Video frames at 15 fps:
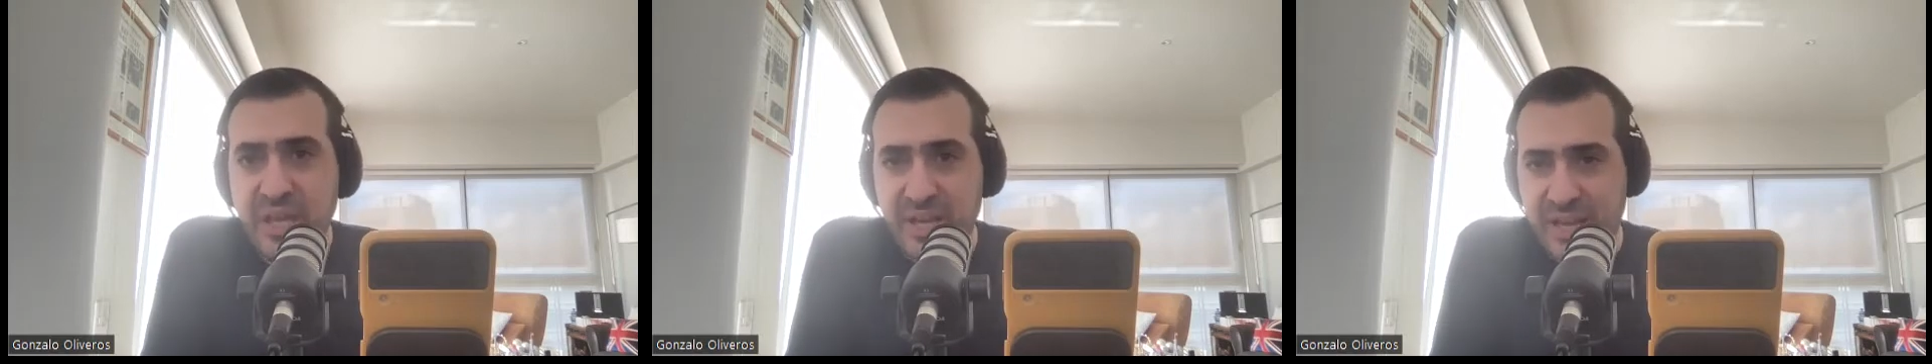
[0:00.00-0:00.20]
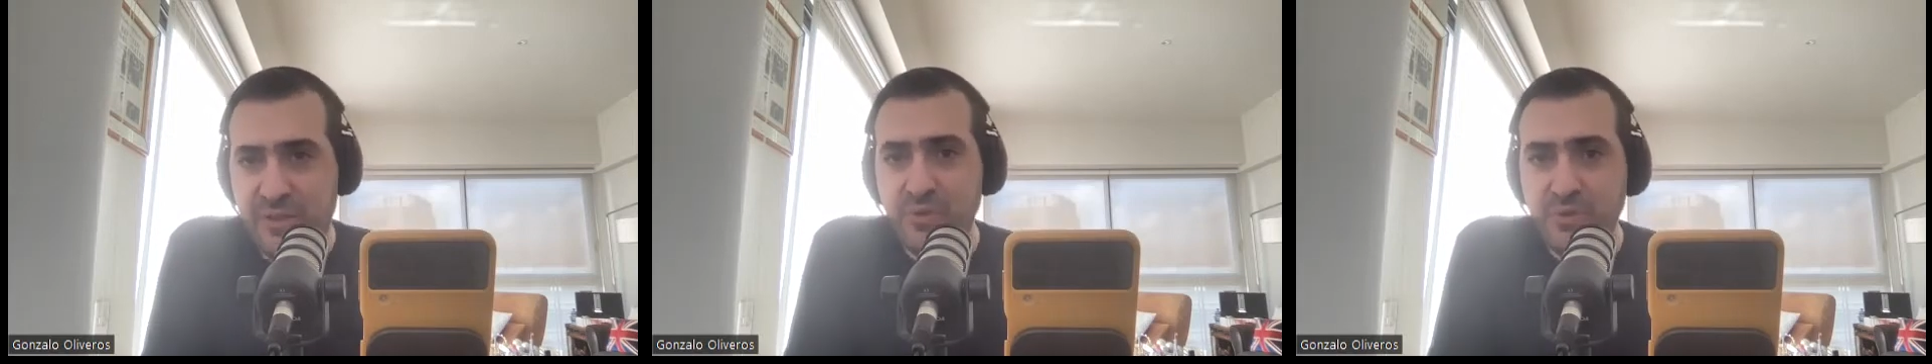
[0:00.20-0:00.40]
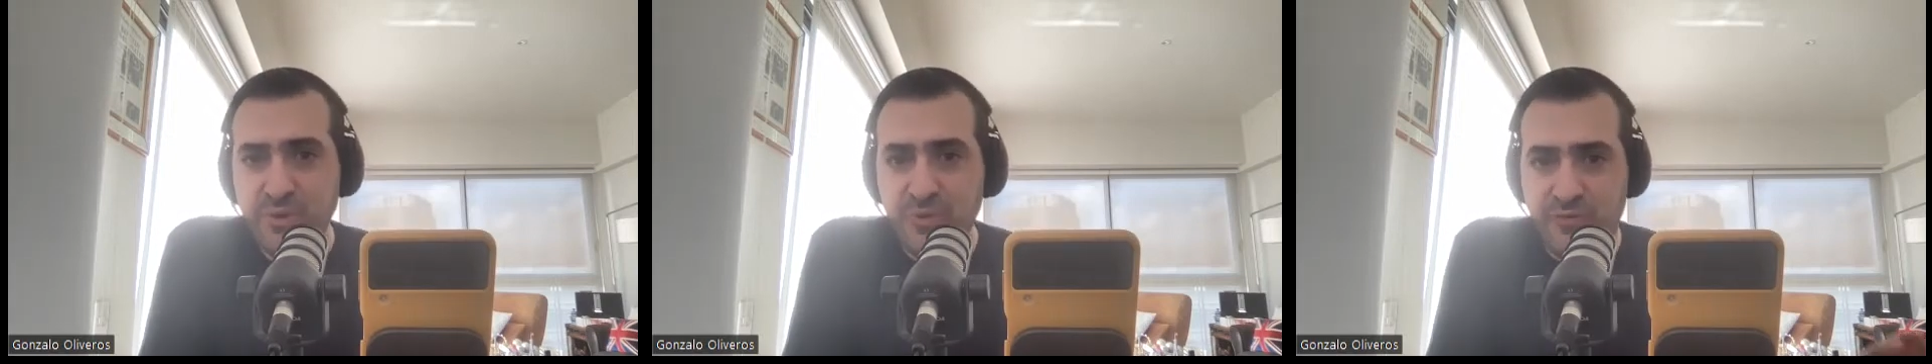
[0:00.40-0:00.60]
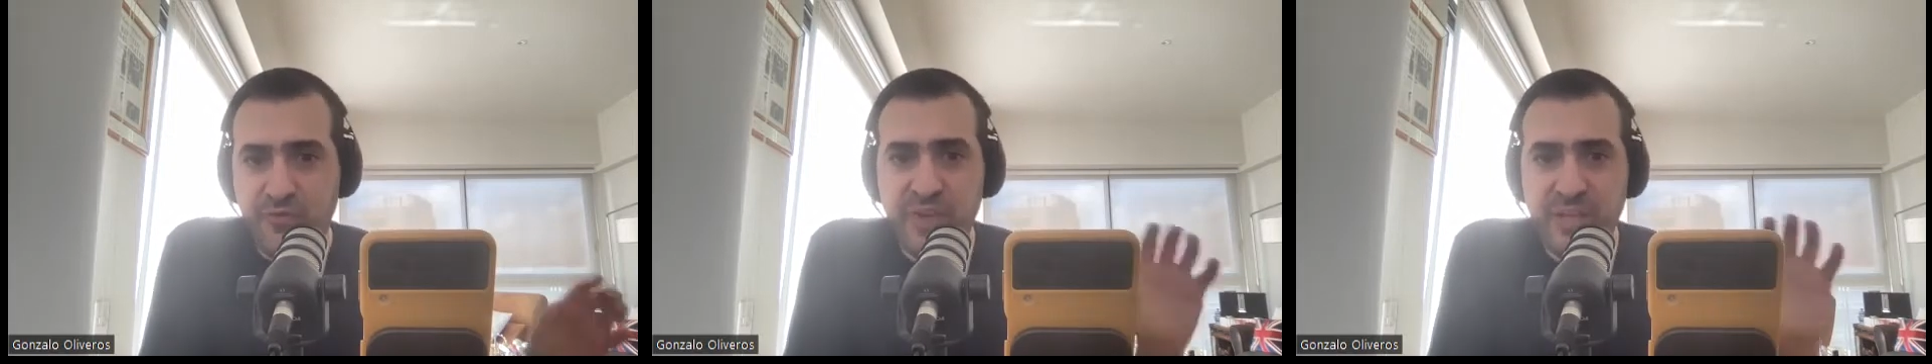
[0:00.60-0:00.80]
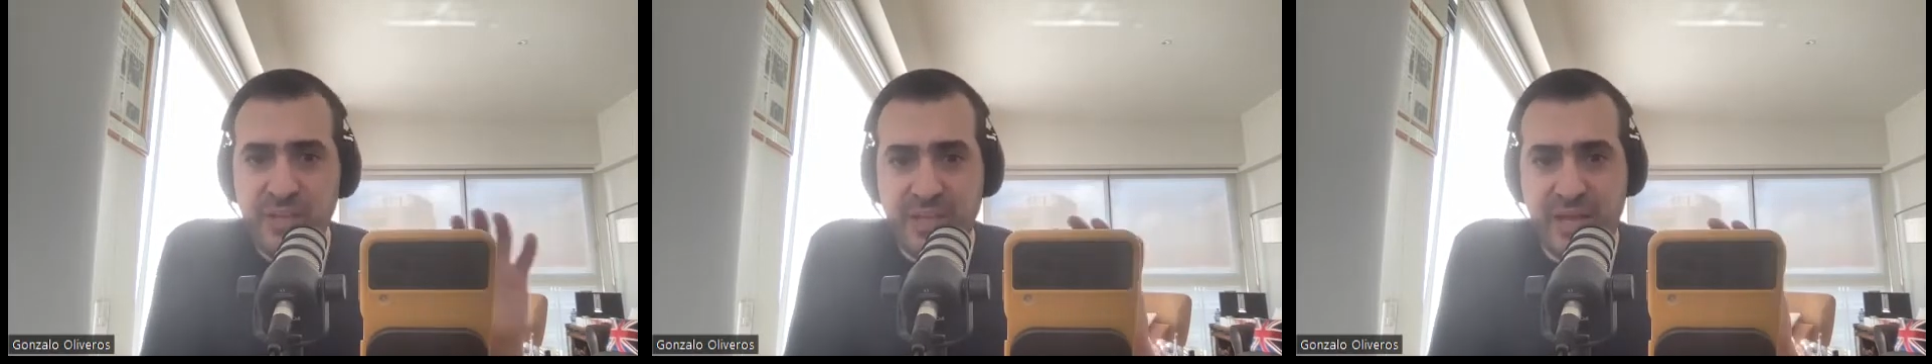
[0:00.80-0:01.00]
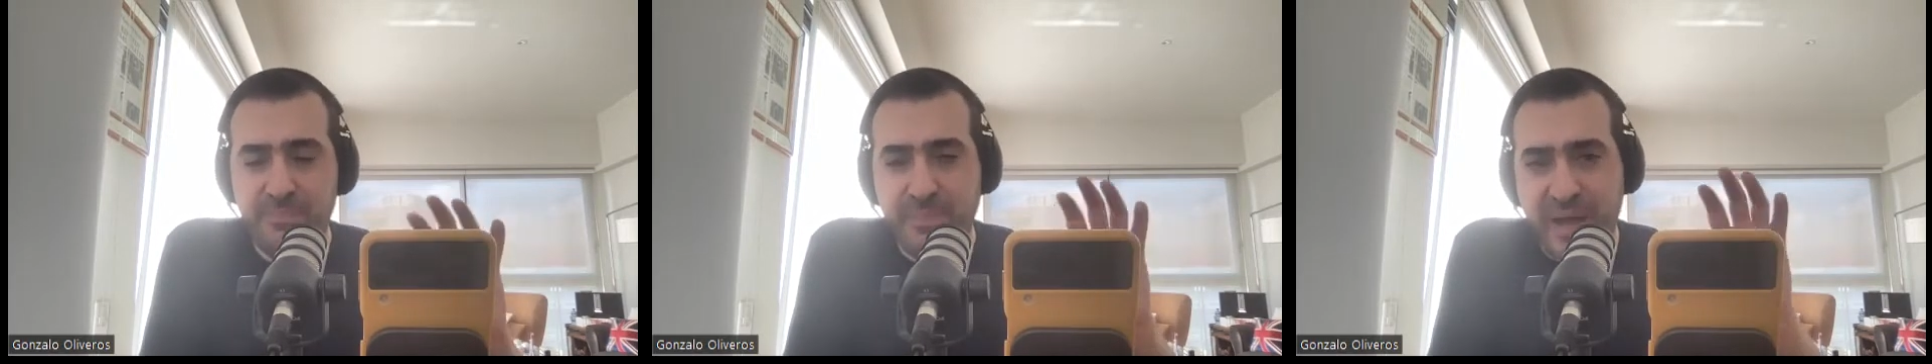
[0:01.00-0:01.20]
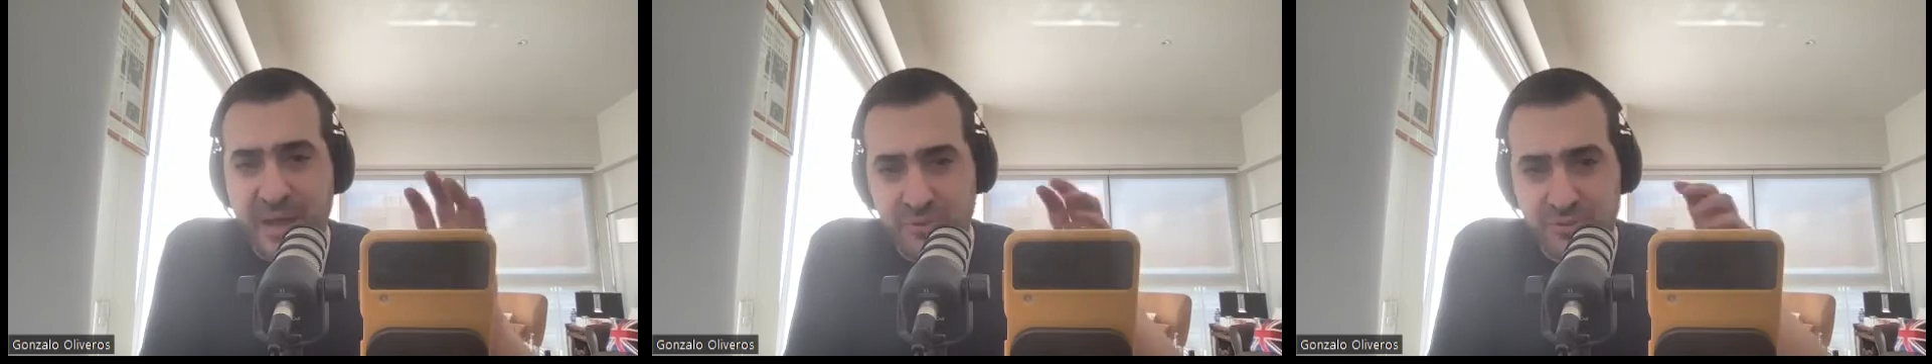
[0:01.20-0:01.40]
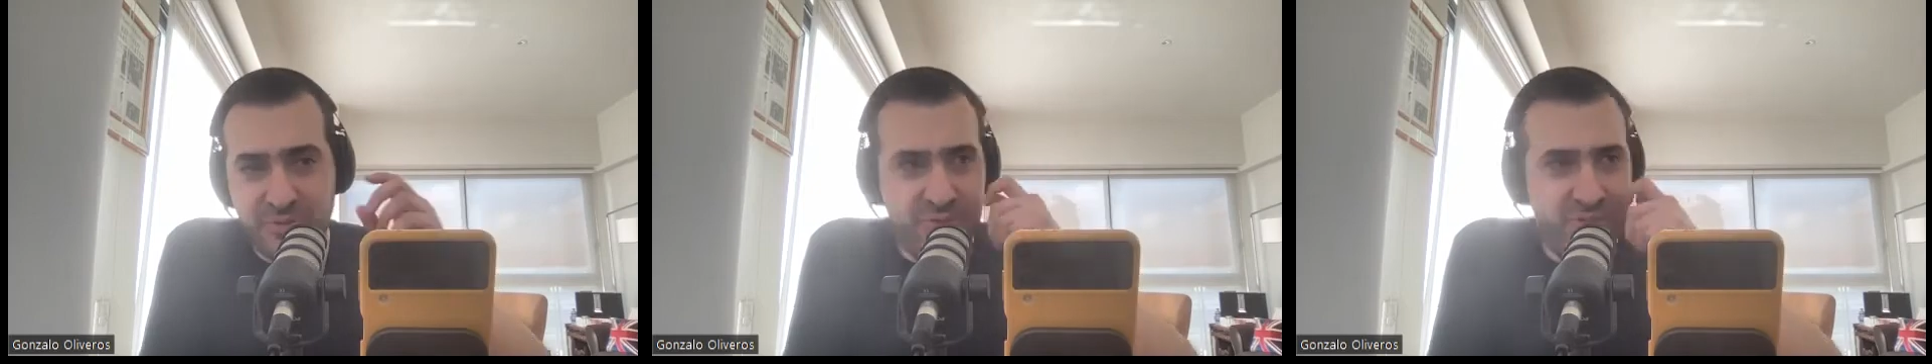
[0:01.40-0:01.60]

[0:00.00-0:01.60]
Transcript: How do you feel about